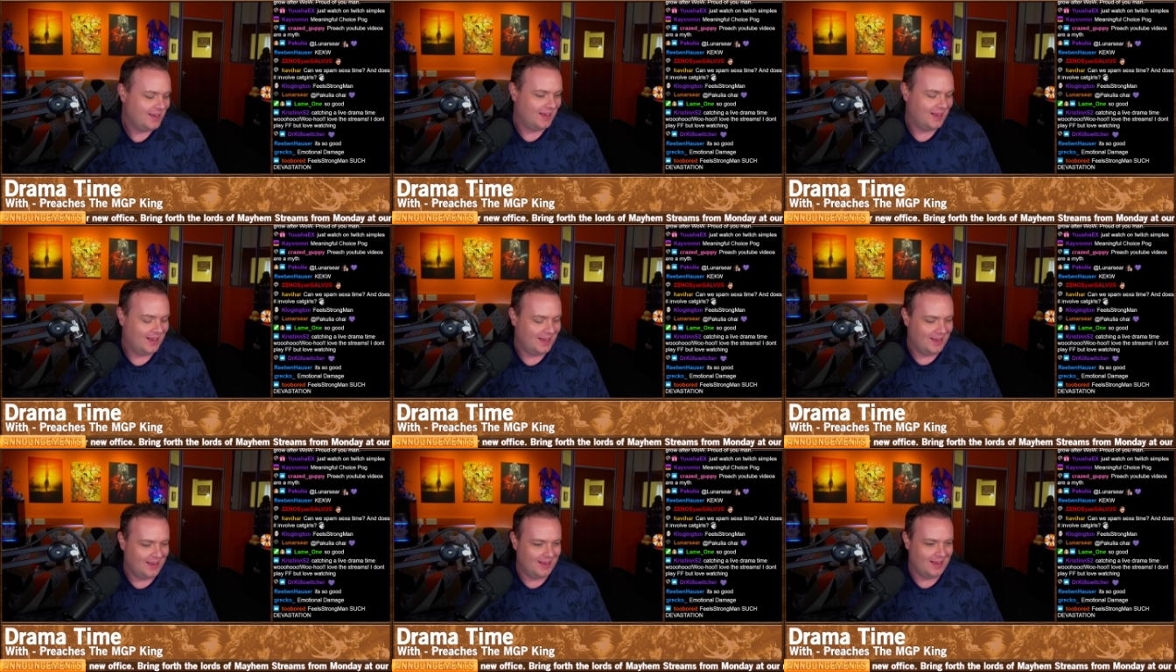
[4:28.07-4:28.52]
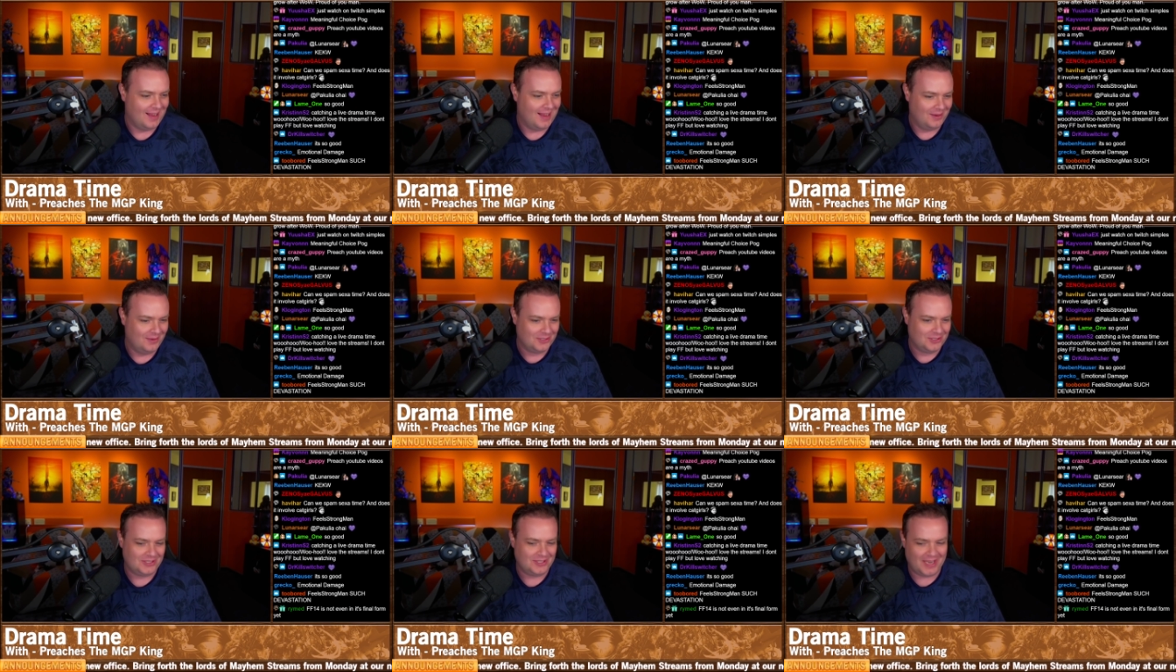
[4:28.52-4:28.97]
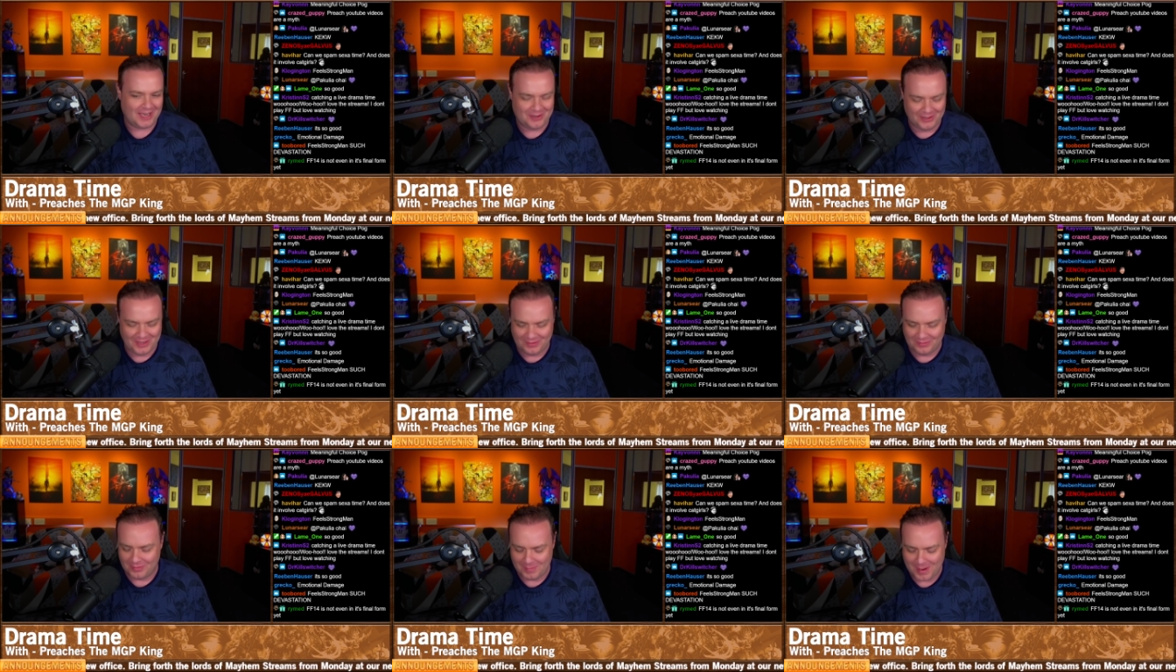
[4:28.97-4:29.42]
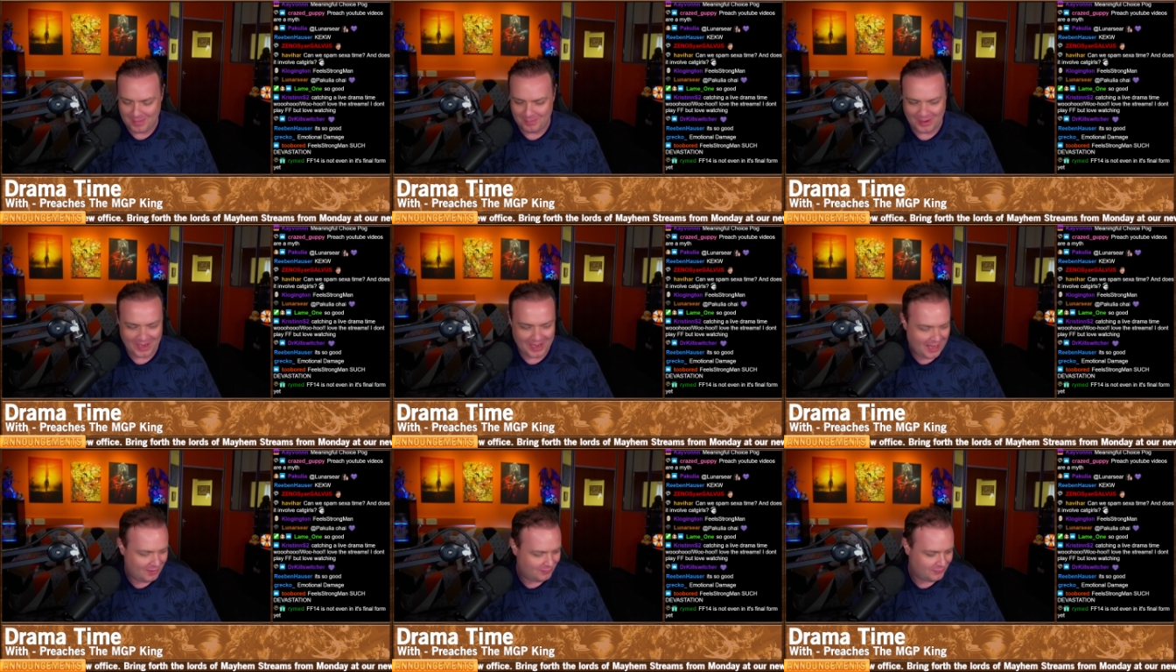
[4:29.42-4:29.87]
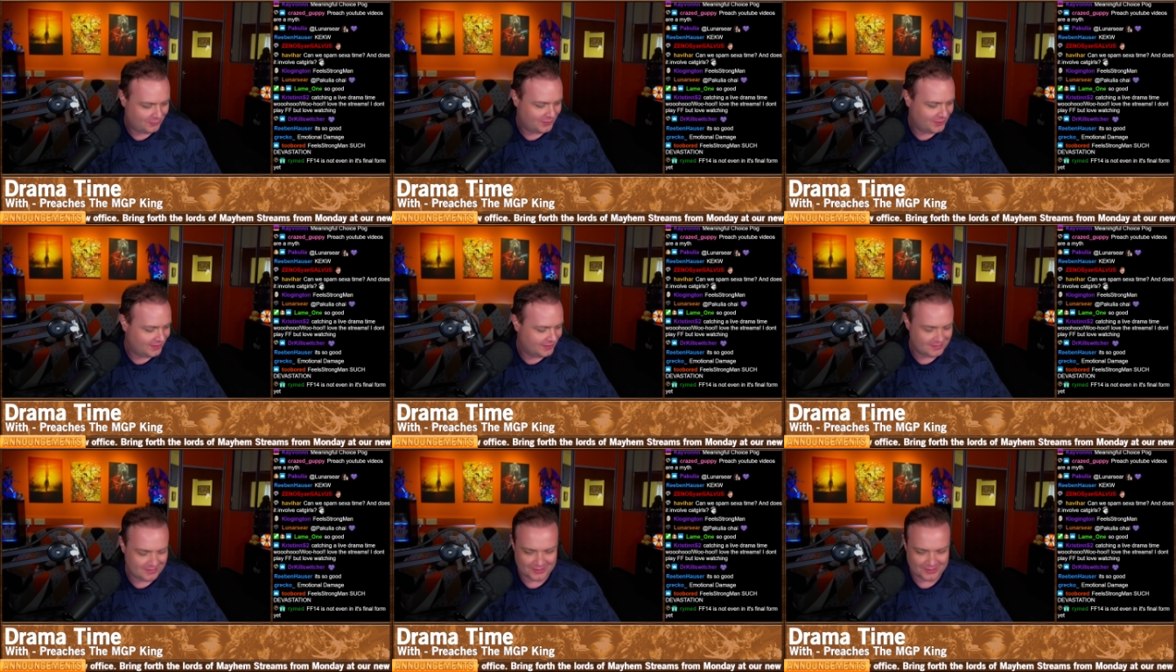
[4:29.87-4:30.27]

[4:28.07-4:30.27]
I couldn't even remember half of it.